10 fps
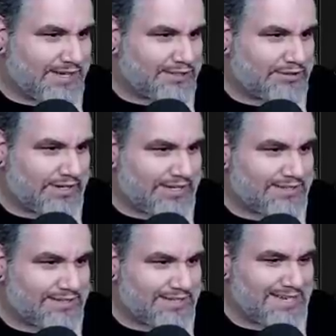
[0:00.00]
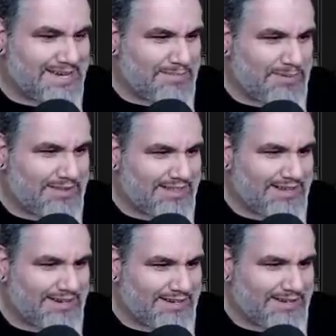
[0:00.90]
I tried to sleep with
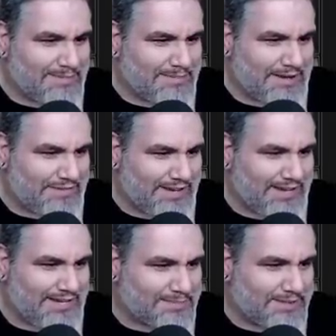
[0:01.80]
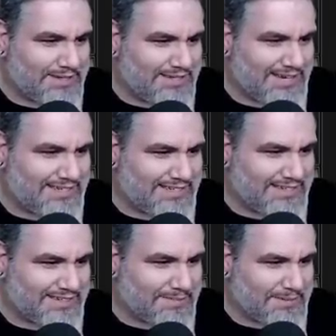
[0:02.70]
it on my face, but I
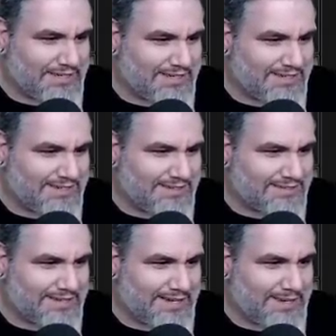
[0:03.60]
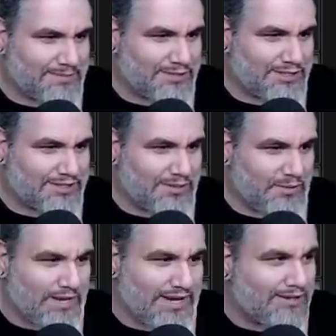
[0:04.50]
didn't because I'm just a
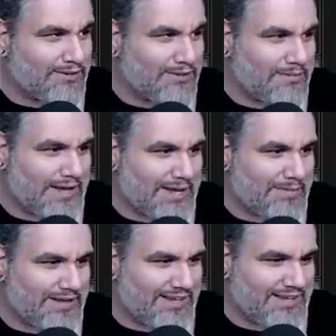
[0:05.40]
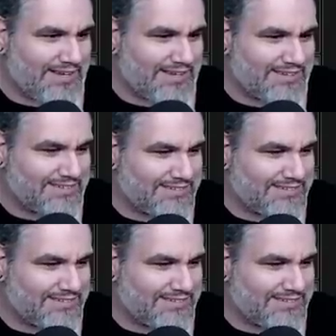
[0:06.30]
weak old baby.